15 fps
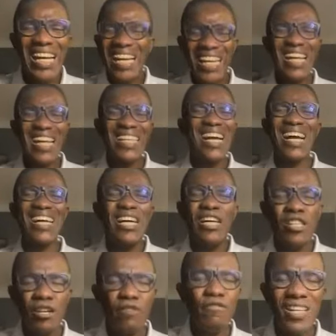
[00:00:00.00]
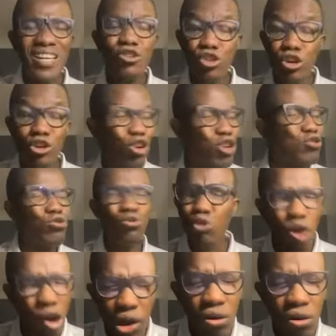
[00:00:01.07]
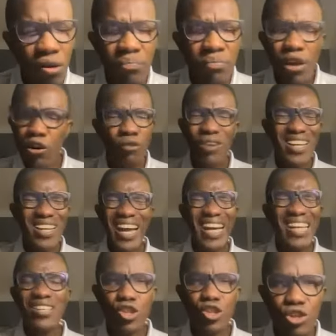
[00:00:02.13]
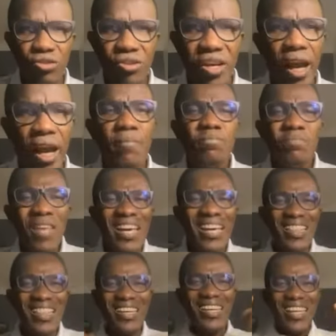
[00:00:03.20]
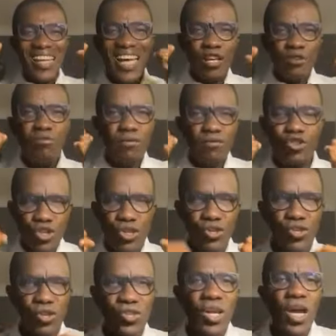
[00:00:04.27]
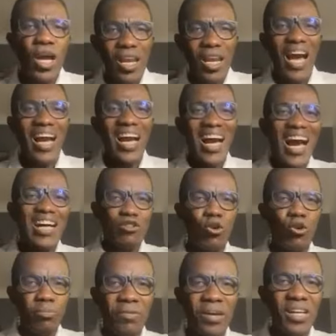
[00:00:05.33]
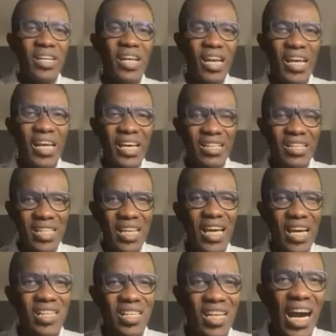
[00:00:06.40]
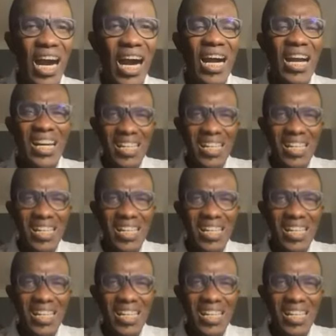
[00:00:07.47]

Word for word: Let their divination not work over Nigeria in the name of Jesus. Lakato prende lekete kasha.